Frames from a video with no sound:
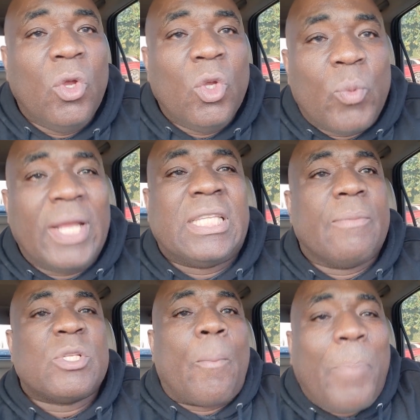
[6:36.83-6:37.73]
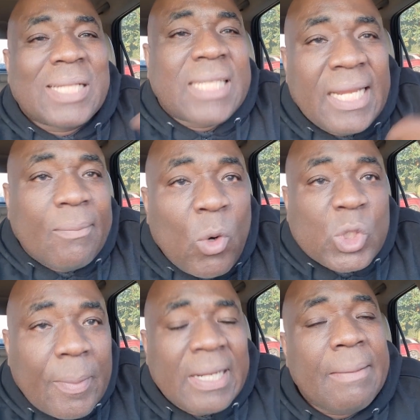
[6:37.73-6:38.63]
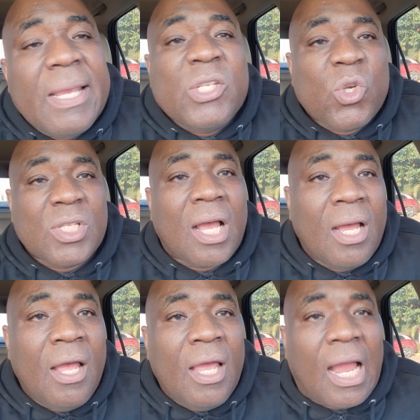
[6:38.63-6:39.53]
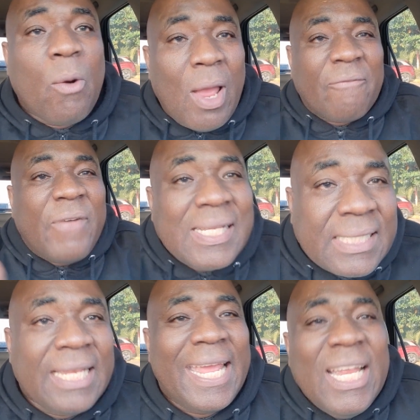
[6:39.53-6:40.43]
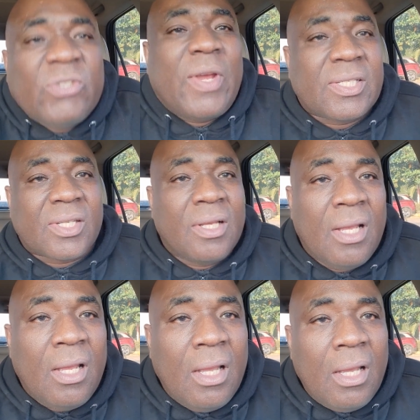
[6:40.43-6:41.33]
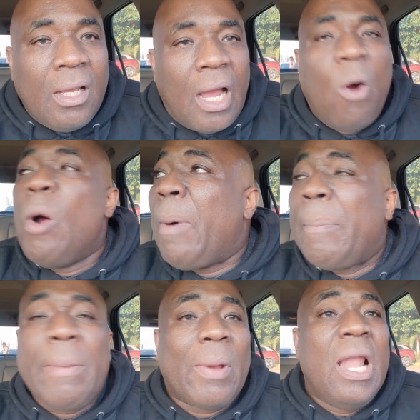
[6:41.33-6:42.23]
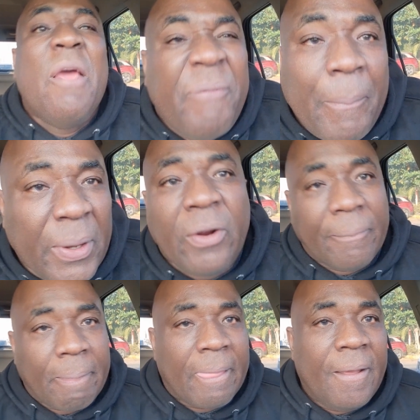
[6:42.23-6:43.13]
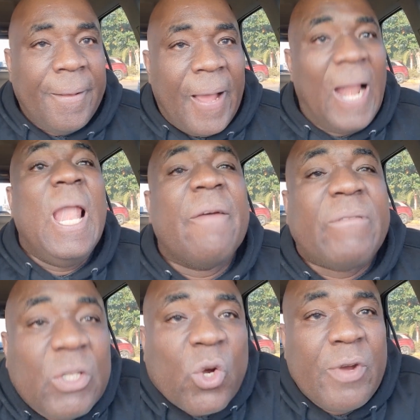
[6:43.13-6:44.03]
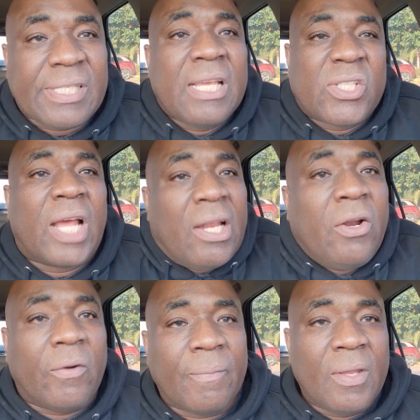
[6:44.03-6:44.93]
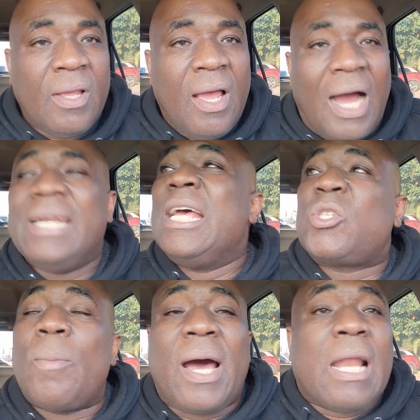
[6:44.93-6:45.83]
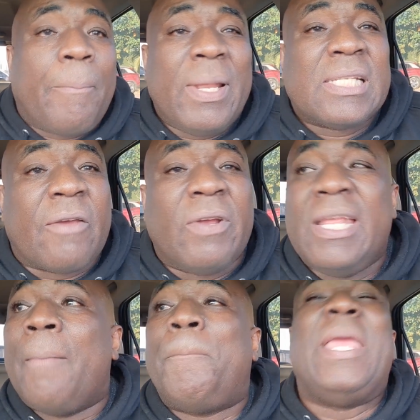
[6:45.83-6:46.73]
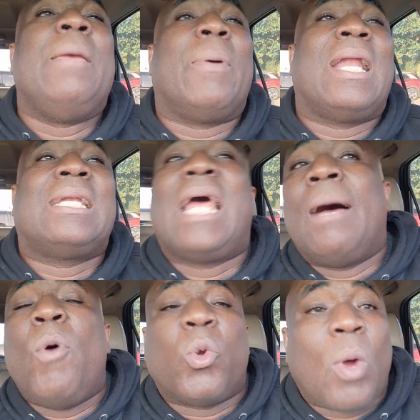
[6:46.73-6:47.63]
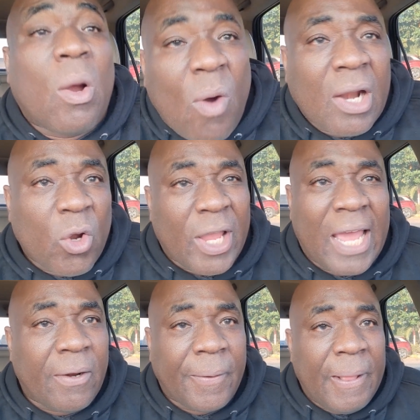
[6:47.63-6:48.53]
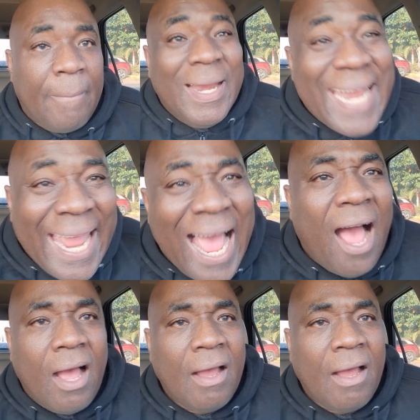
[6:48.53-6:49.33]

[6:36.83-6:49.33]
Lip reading: For you think we're so passionate about some of them issues. Yeah. Because we have vested interest. I hope people lift up, you know, and left the jurisdiction, you know. And there's some other place where they are people and talk about what going down here, you know. Me there, yeah.